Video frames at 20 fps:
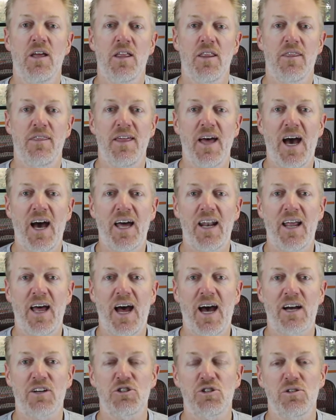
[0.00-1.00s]
that
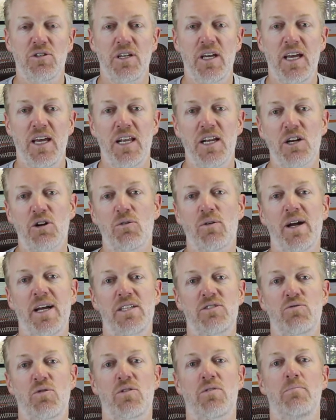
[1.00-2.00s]
actually
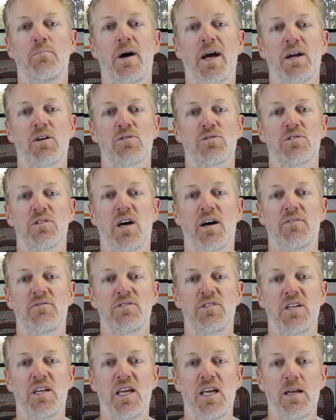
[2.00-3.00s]
integrates with
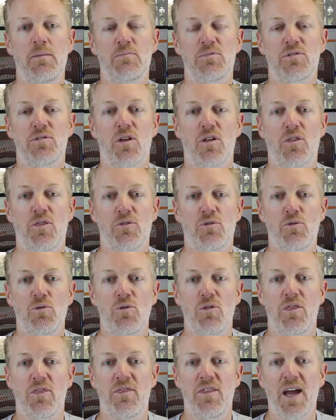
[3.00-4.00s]
Microsoft Teams
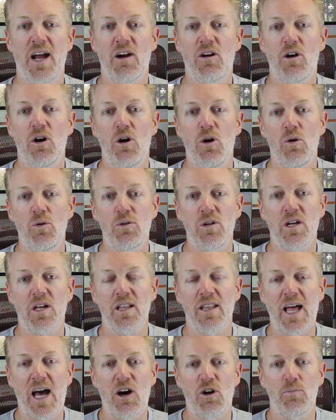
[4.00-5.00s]
through their own
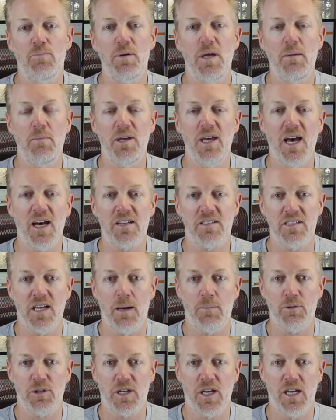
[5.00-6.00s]
Cloud PBX
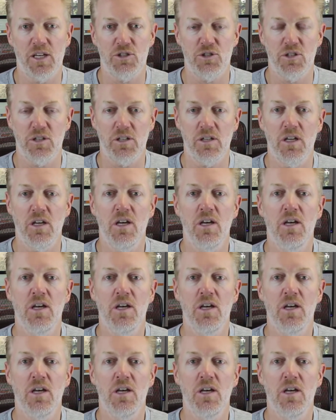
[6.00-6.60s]
application.